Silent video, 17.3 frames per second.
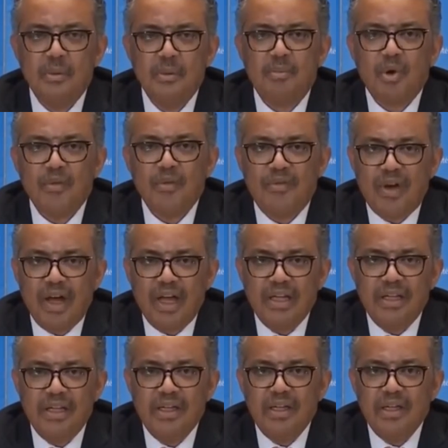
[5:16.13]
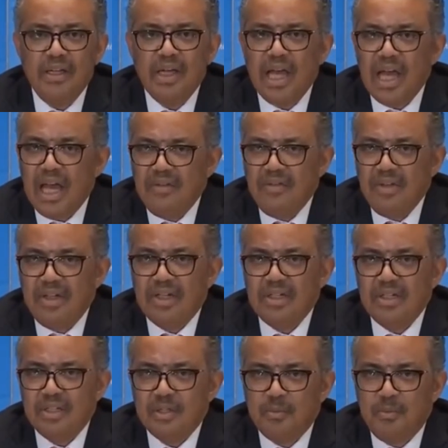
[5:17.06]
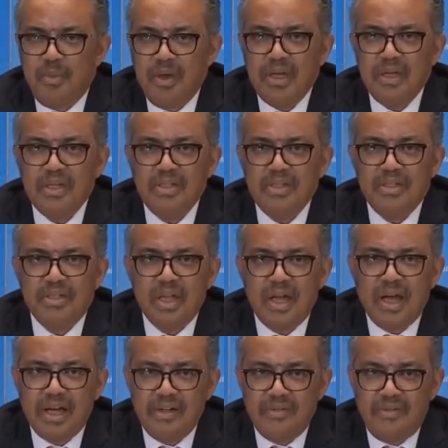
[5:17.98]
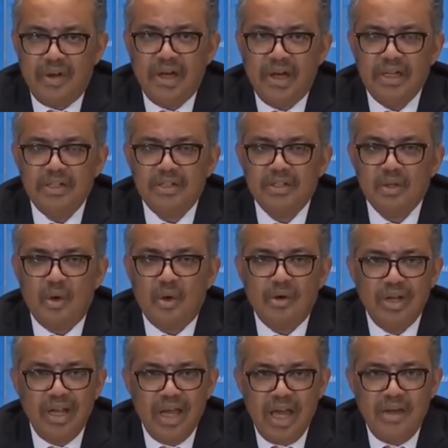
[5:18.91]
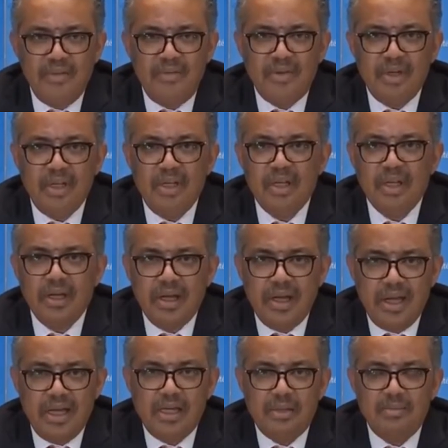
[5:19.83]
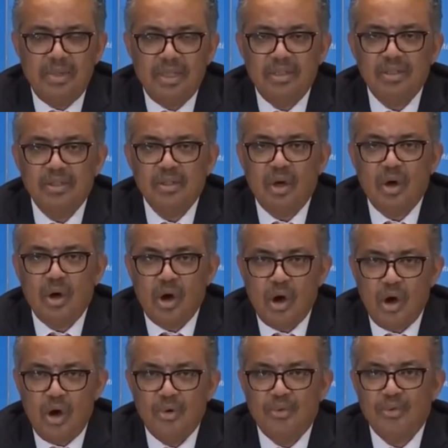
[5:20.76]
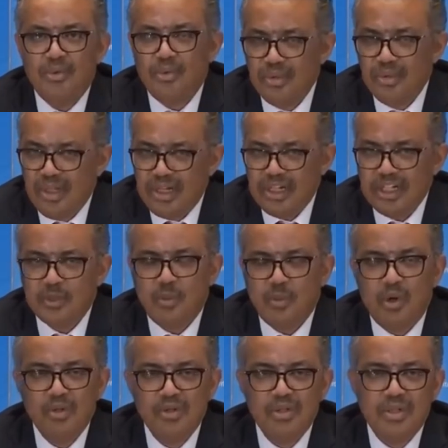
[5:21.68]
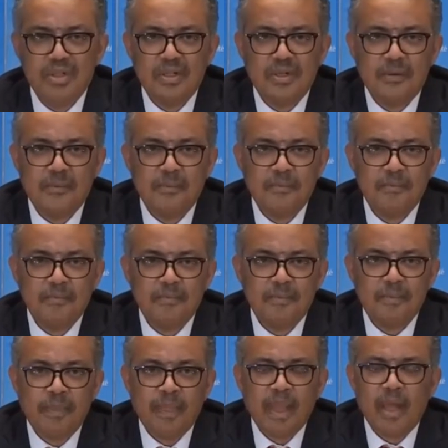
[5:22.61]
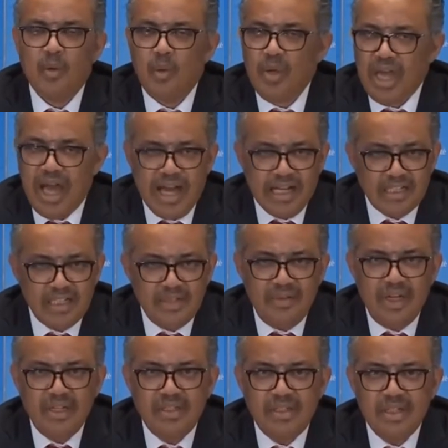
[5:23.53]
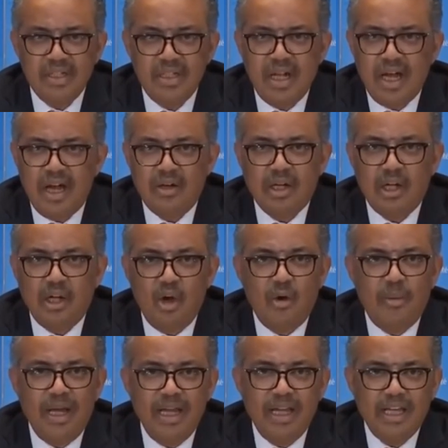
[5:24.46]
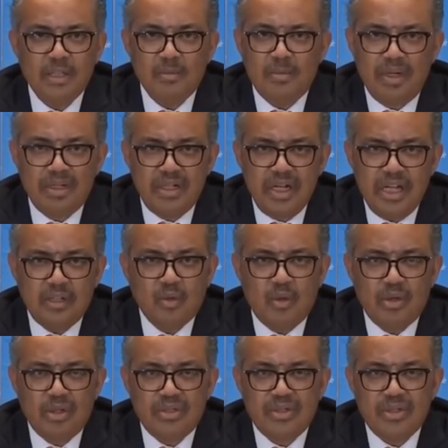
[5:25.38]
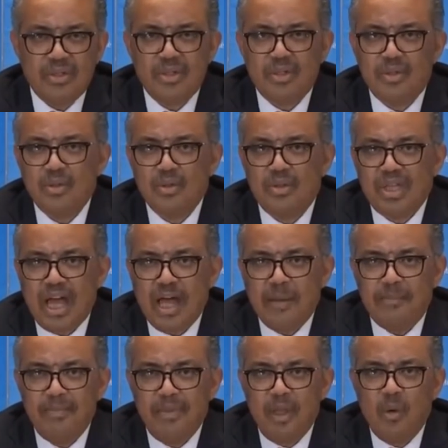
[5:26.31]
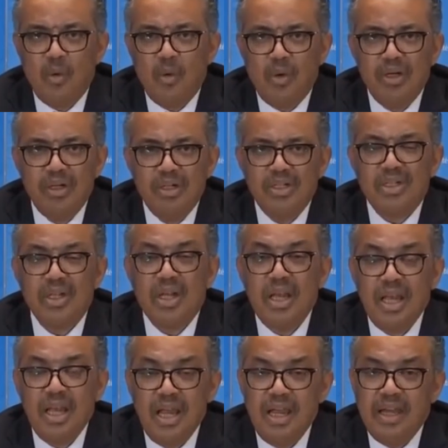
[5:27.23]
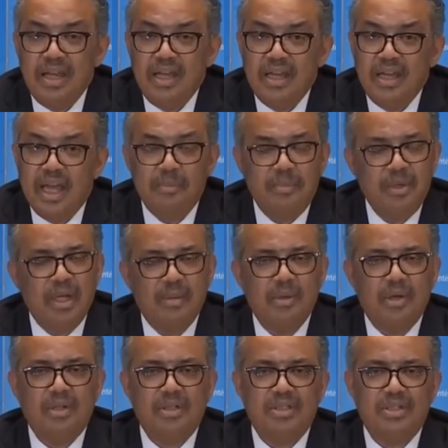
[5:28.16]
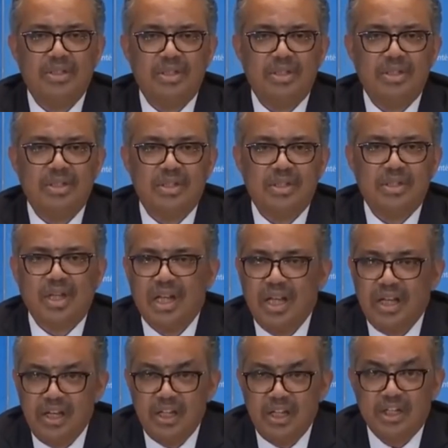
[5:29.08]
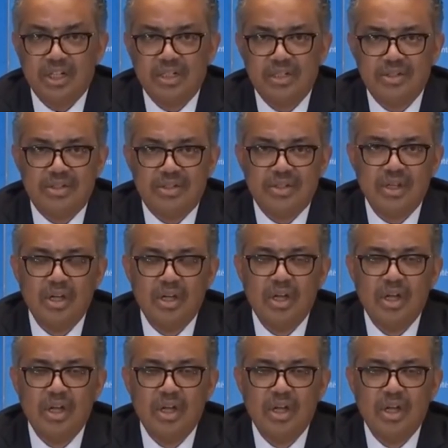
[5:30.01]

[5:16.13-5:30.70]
providing evidence-based advice on every element of the response. We activated our global expert networks to tap the world's leading epidemiologists, clinicians,